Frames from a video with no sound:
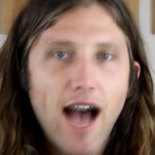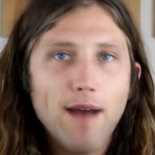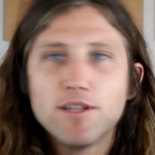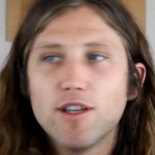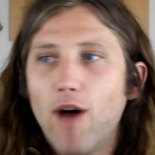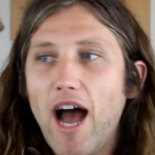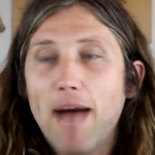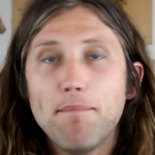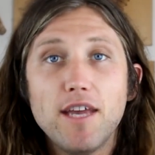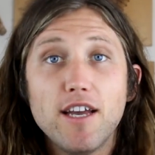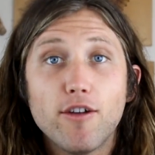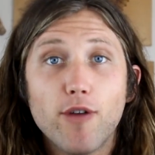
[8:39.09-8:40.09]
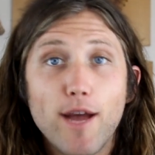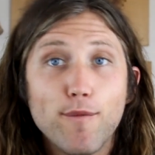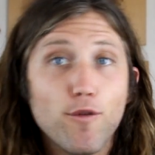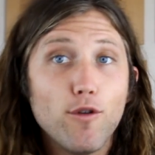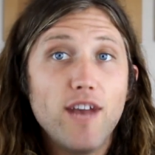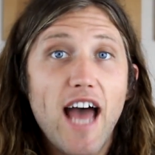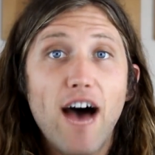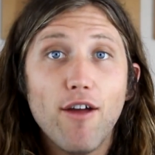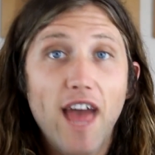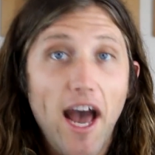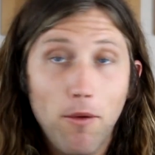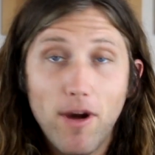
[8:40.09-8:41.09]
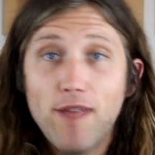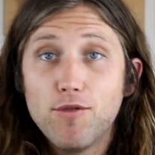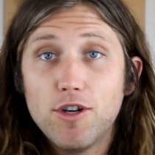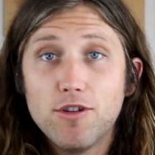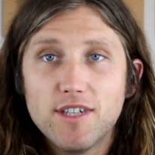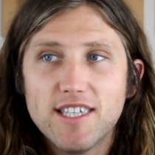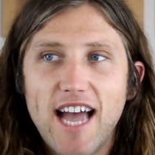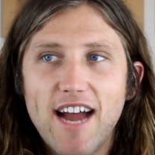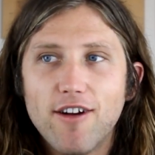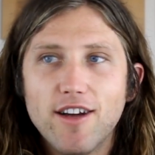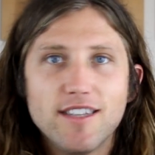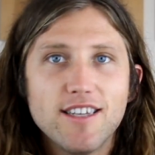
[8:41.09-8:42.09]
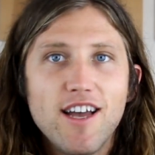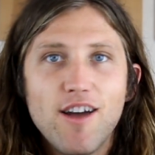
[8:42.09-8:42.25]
I'm so happy and grateful now that whatever your desire is,